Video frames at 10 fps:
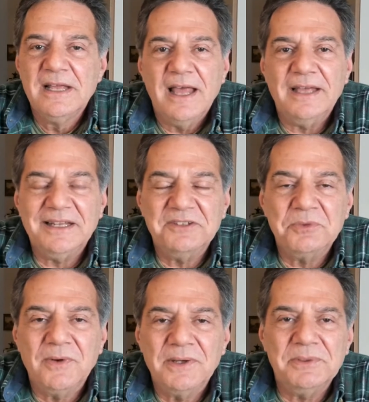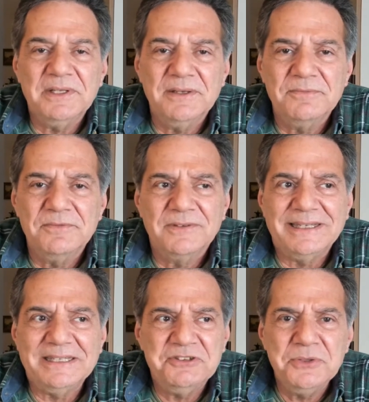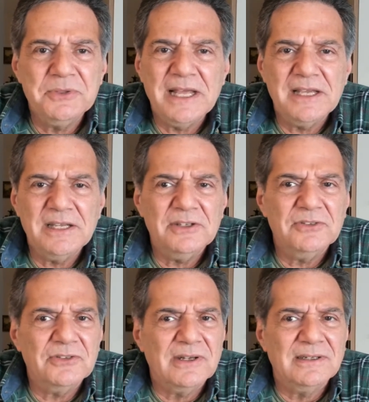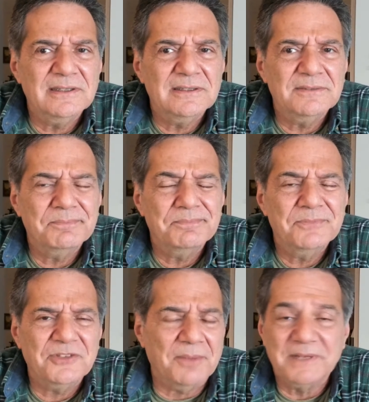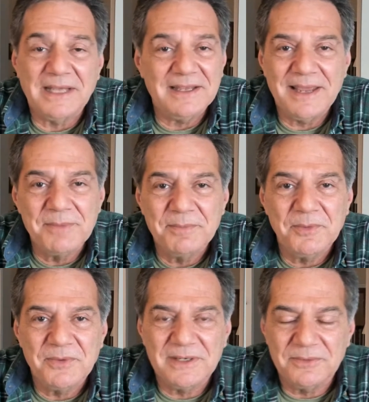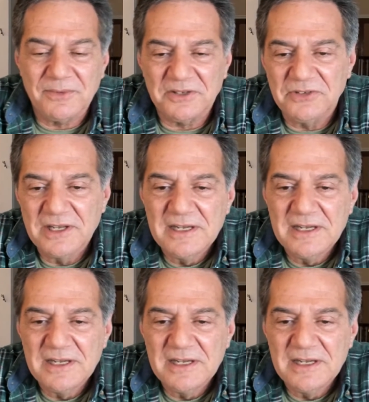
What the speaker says: I got to work with him for like 2 days on something. I can't remember what it was.